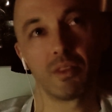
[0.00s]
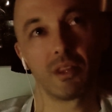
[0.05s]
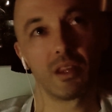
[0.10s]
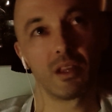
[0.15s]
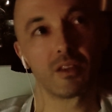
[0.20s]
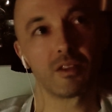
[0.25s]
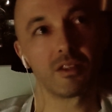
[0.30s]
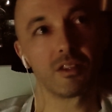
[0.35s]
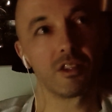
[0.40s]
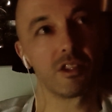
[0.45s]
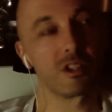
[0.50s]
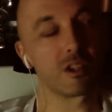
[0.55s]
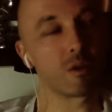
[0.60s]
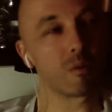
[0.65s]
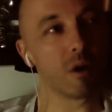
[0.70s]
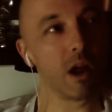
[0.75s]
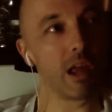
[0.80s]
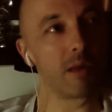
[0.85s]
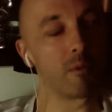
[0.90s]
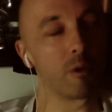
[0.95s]
Because the
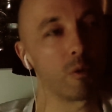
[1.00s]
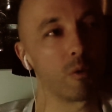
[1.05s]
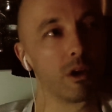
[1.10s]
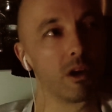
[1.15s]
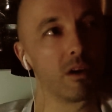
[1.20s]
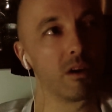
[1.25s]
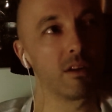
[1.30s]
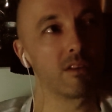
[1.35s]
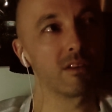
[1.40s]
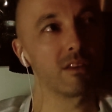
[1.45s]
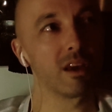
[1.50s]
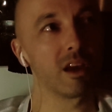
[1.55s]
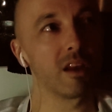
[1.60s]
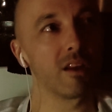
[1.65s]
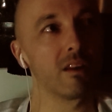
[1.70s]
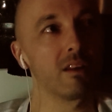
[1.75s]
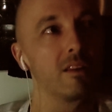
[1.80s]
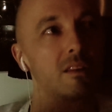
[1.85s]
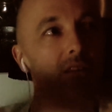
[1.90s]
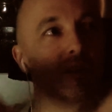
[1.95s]
describer, where is
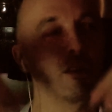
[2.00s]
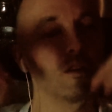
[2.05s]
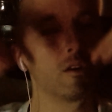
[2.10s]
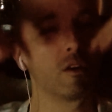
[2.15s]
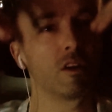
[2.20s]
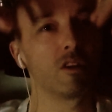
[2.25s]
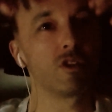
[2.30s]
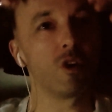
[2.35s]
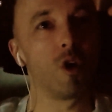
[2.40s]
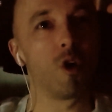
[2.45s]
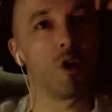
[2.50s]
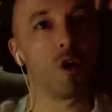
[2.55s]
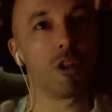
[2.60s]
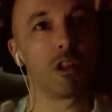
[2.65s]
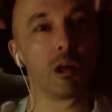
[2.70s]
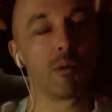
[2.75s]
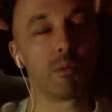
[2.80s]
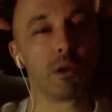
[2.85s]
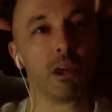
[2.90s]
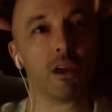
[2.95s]
that? It's
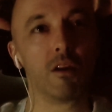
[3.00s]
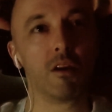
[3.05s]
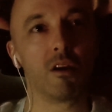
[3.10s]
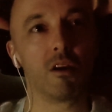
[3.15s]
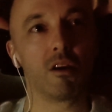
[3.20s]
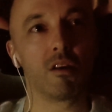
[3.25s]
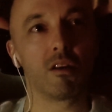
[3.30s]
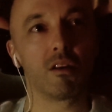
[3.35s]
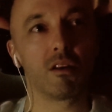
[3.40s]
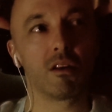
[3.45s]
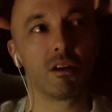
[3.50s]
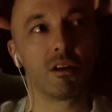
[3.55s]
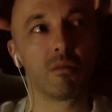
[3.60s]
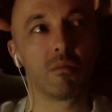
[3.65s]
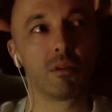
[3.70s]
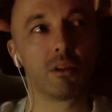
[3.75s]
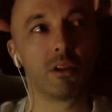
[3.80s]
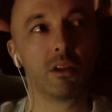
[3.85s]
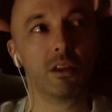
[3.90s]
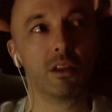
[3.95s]
all up here,
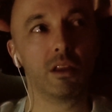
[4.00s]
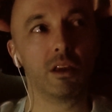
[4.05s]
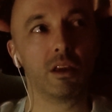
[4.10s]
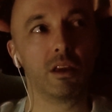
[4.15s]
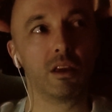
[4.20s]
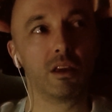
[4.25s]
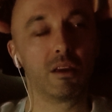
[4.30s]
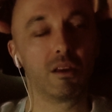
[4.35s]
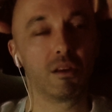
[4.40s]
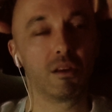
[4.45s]
completely.